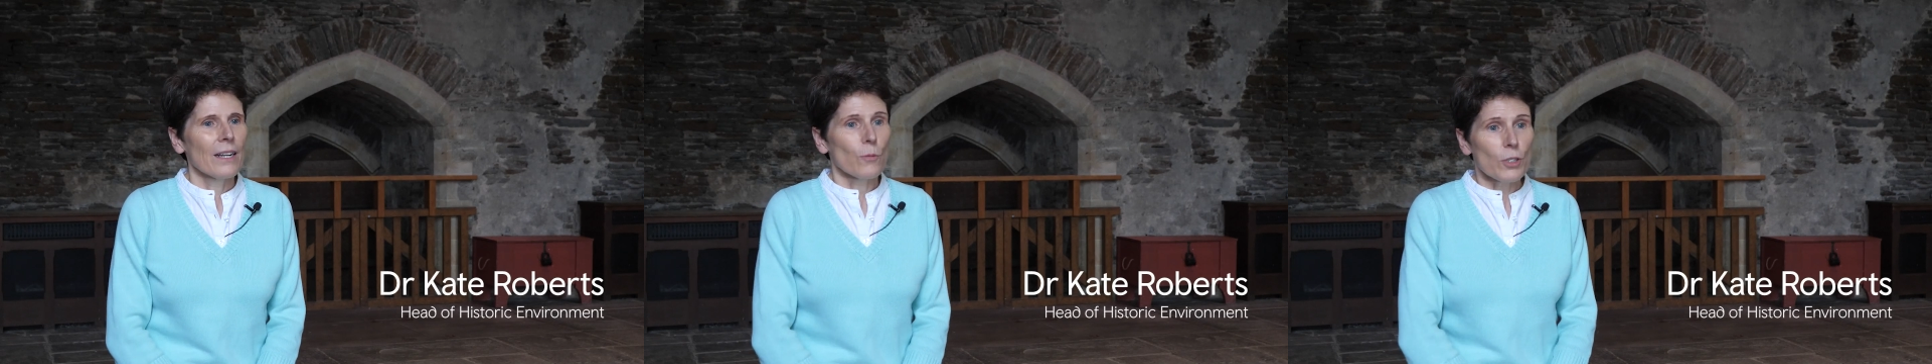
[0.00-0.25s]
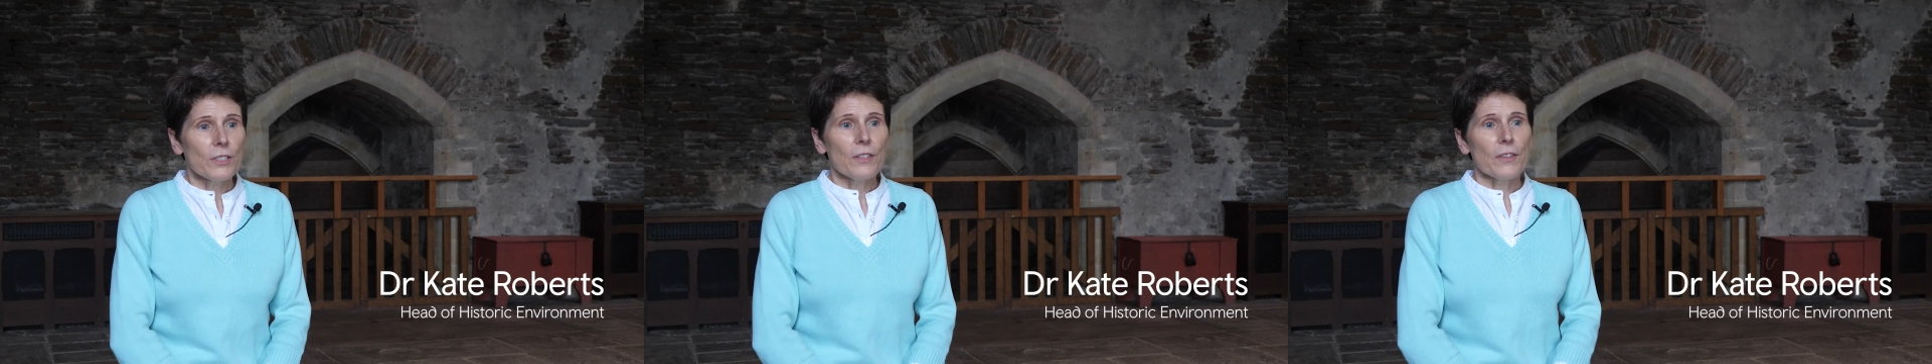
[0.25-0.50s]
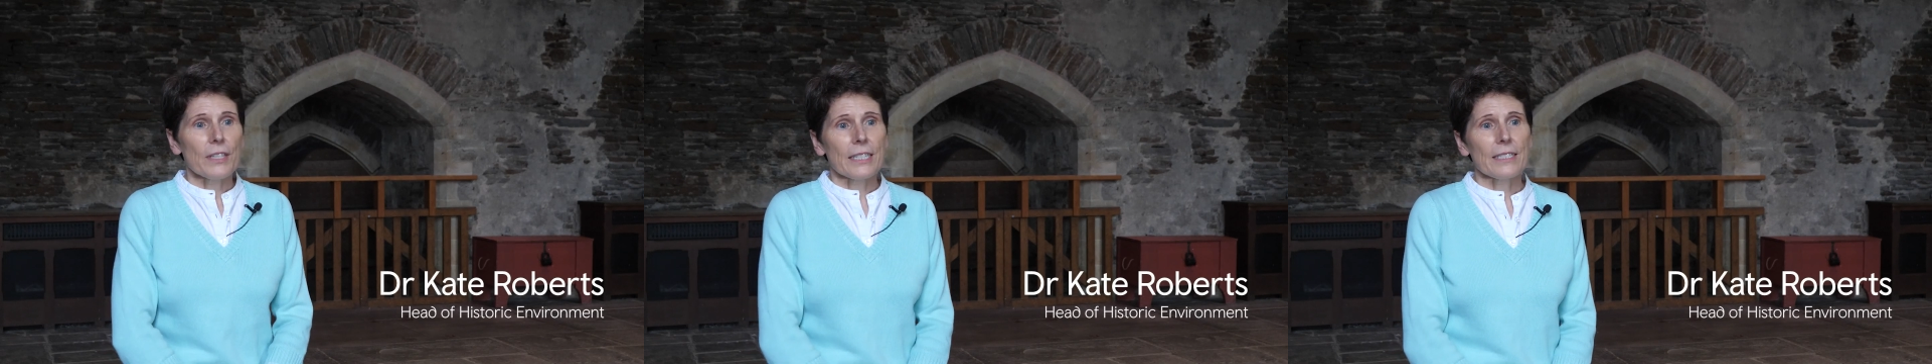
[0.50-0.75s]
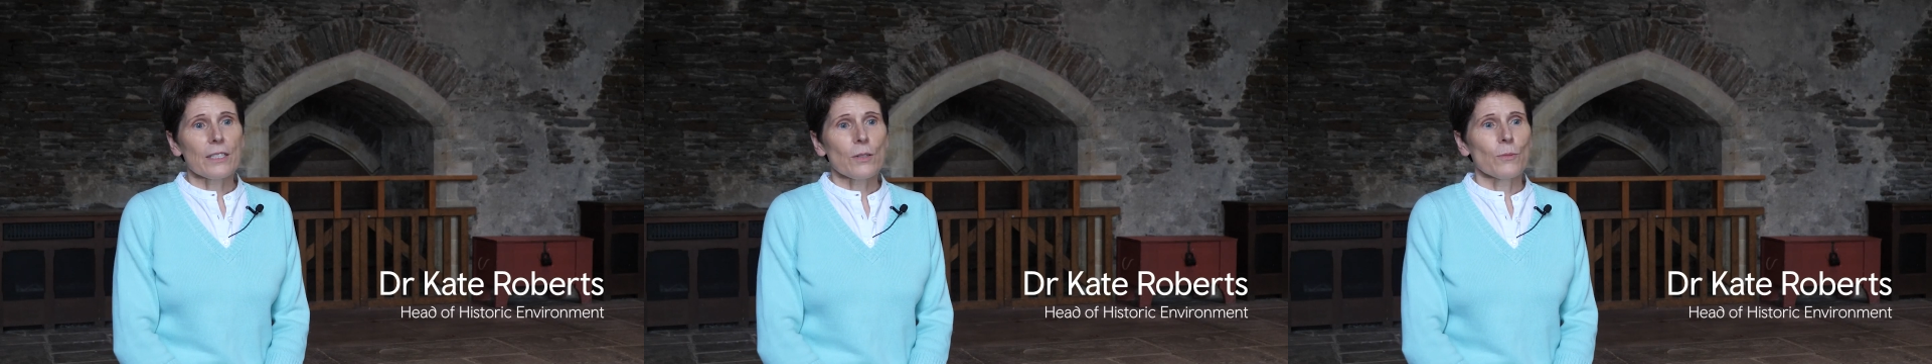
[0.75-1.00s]
One of the
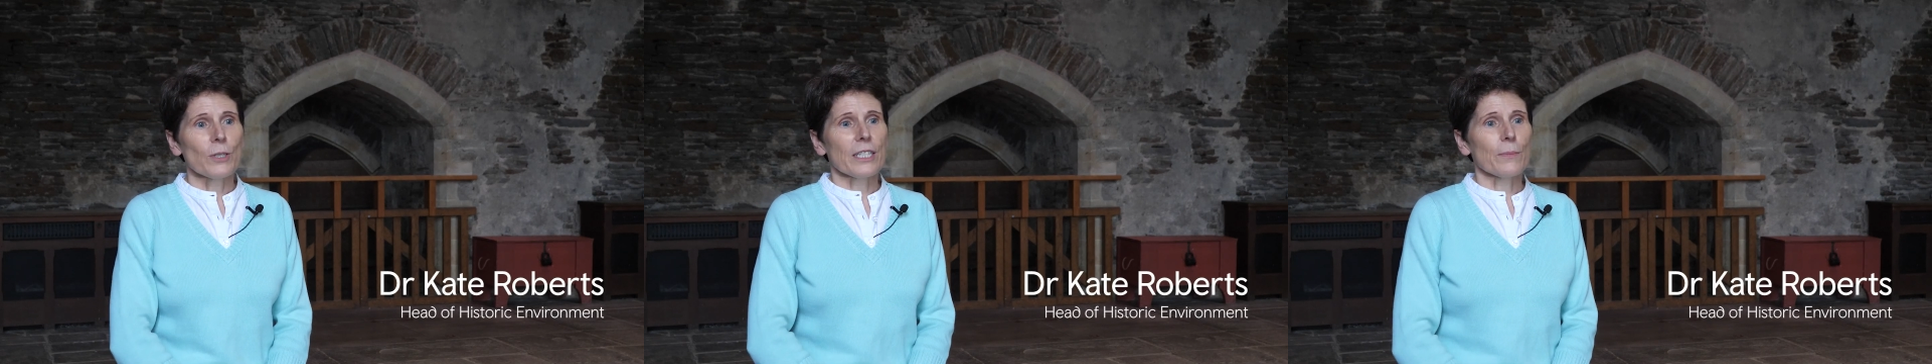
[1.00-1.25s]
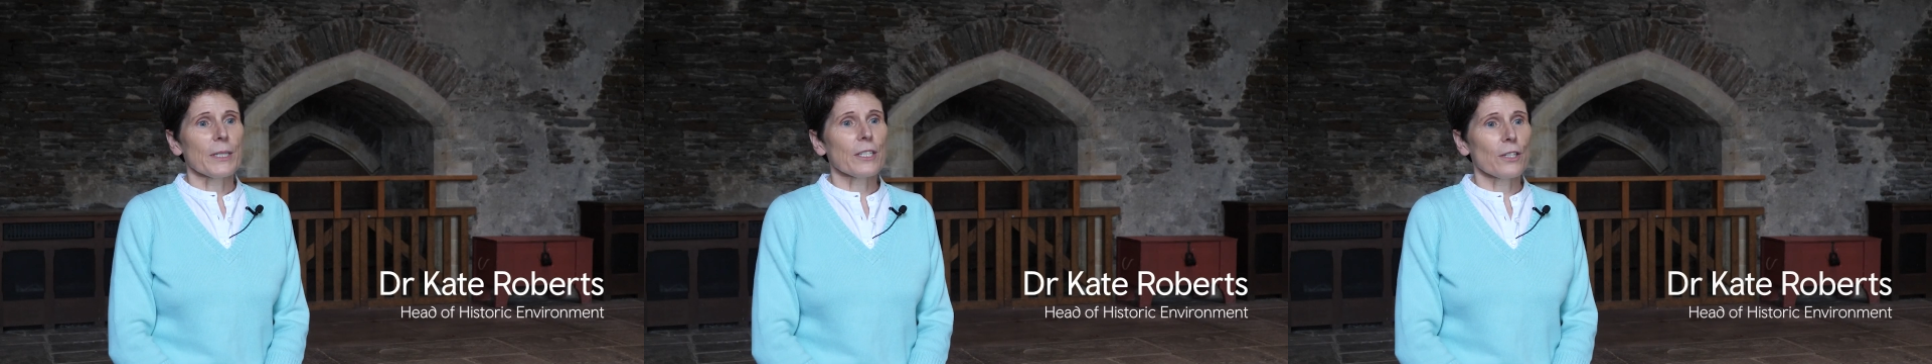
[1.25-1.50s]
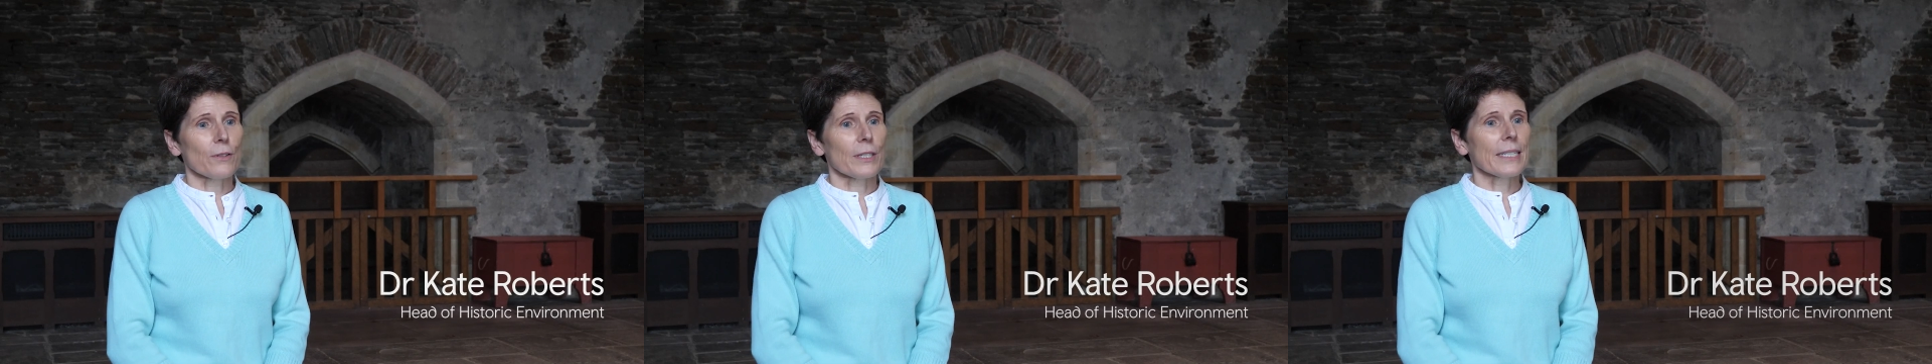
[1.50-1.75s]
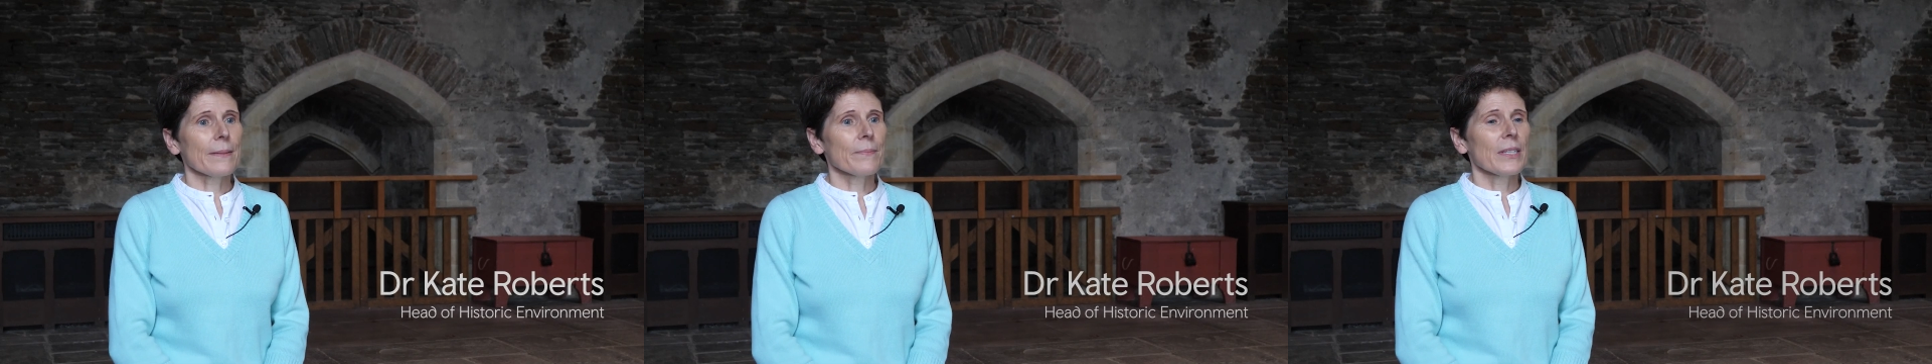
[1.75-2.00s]
things we're going to be
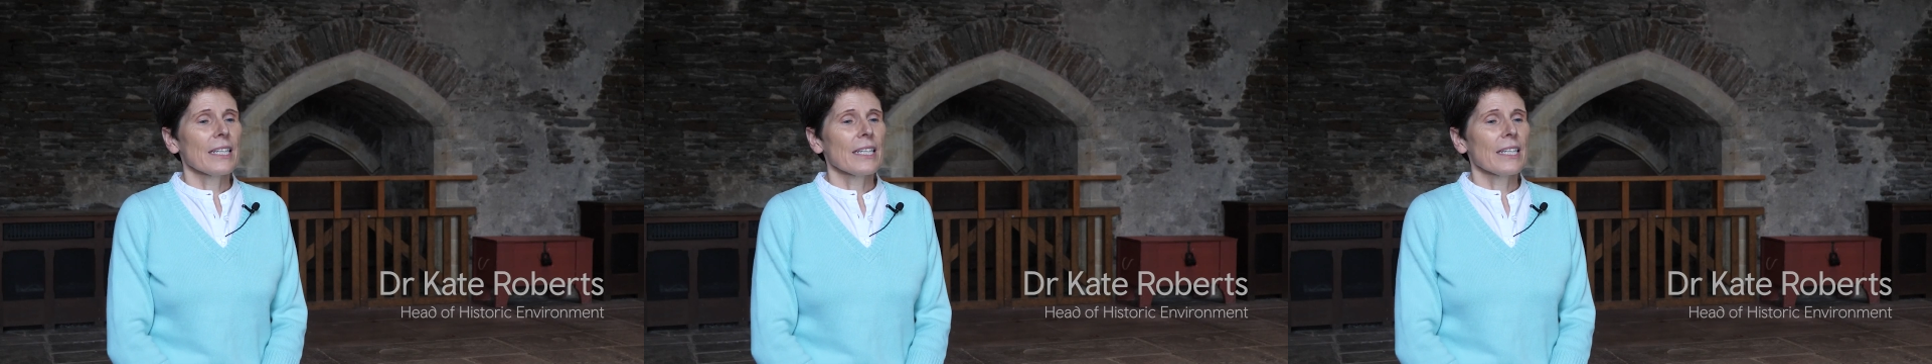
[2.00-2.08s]
doing